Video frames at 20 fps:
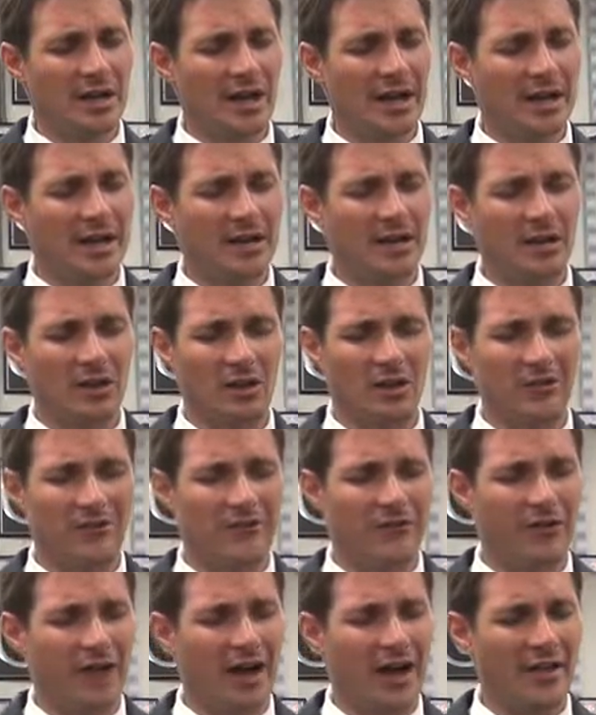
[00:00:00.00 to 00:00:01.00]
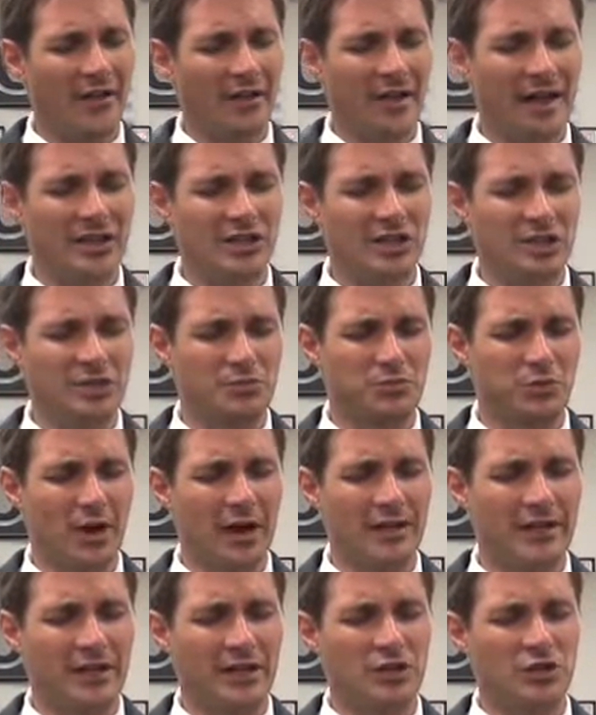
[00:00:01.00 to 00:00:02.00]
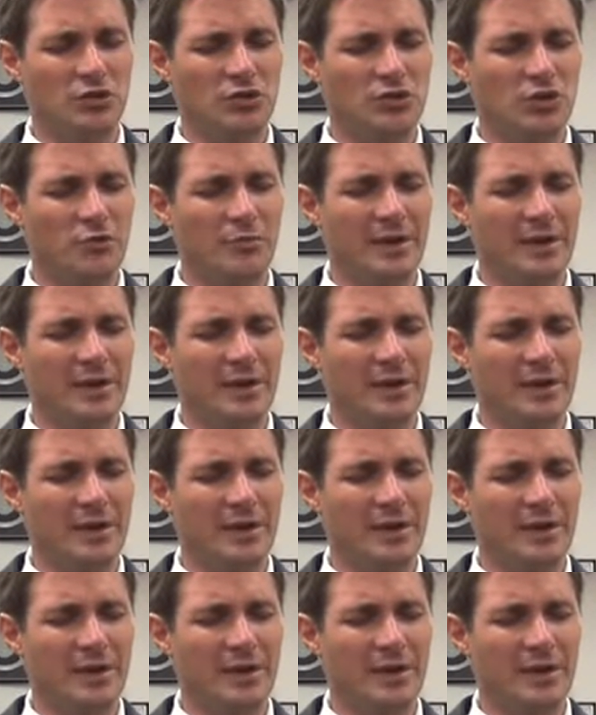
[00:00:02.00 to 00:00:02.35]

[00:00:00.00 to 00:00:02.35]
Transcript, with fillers: And Father, I just pray that as you do